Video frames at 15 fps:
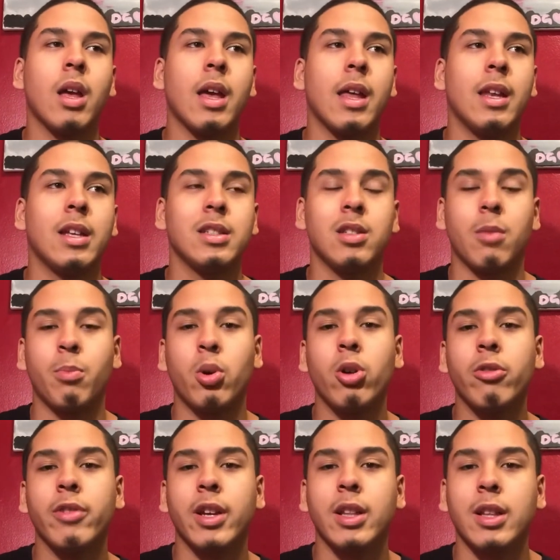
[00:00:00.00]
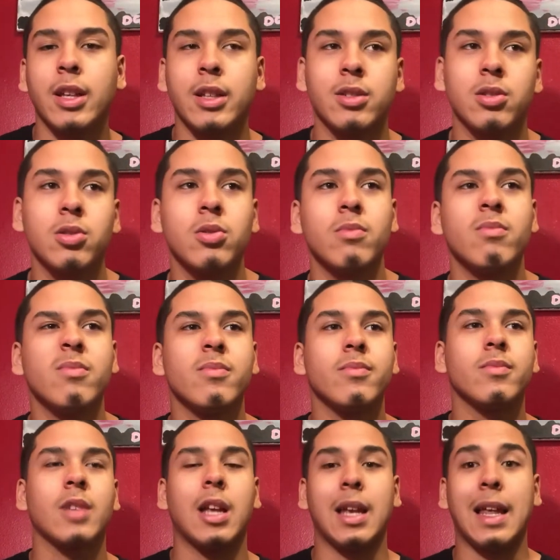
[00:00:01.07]
and there's a pole right there too,
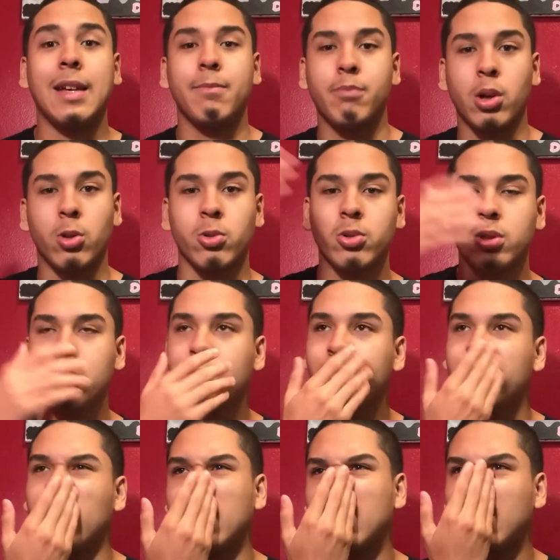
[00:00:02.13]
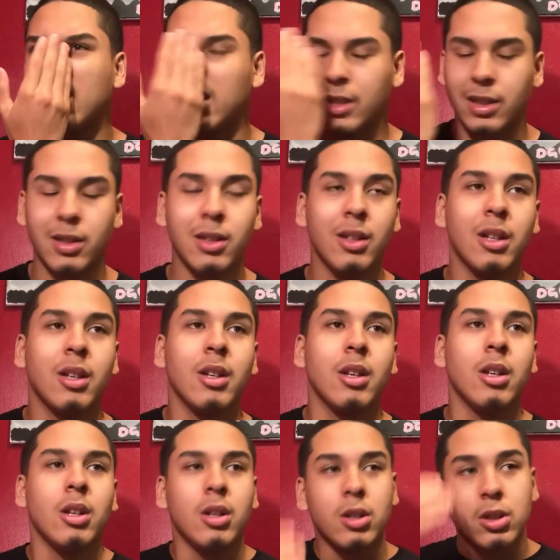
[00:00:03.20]
a light post, basically.
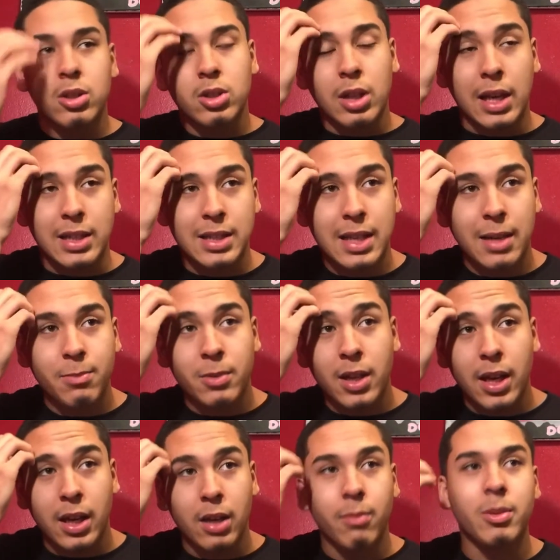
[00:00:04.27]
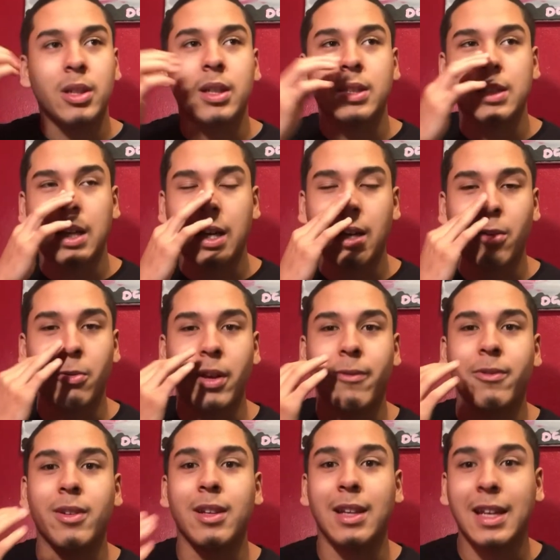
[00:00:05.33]
So I stopped there because I gotta wait
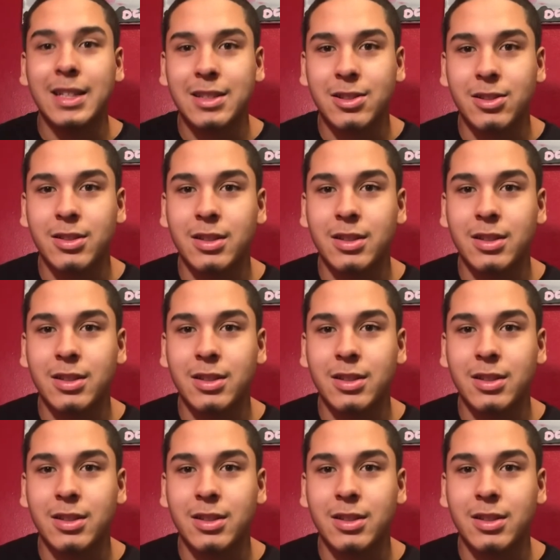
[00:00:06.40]
for the light